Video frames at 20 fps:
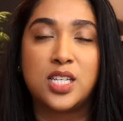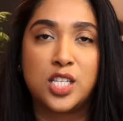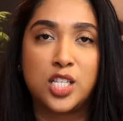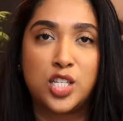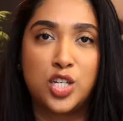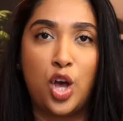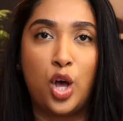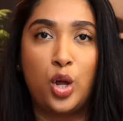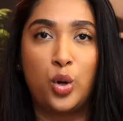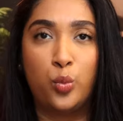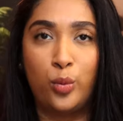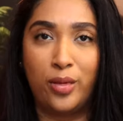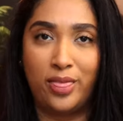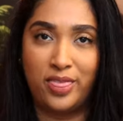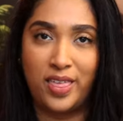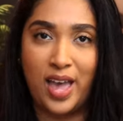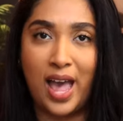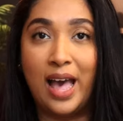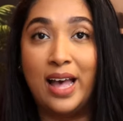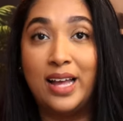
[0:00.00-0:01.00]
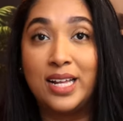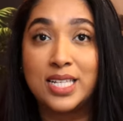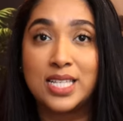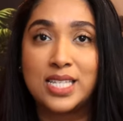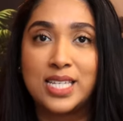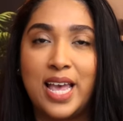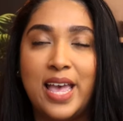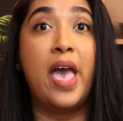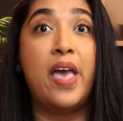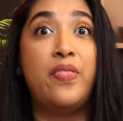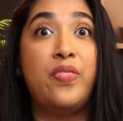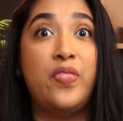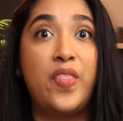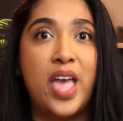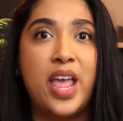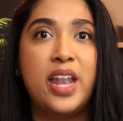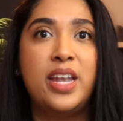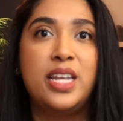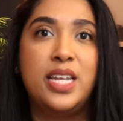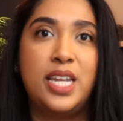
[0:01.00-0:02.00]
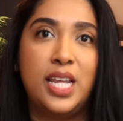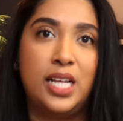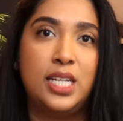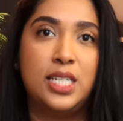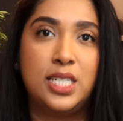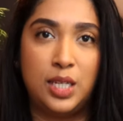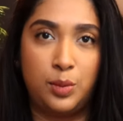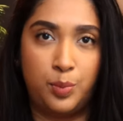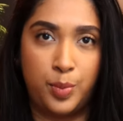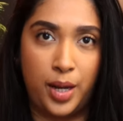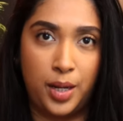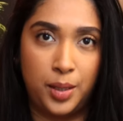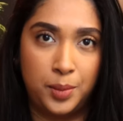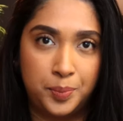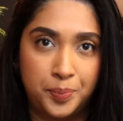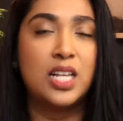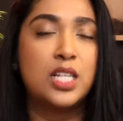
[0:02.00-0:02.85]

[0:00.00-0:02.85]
Start with that and then dig deeper.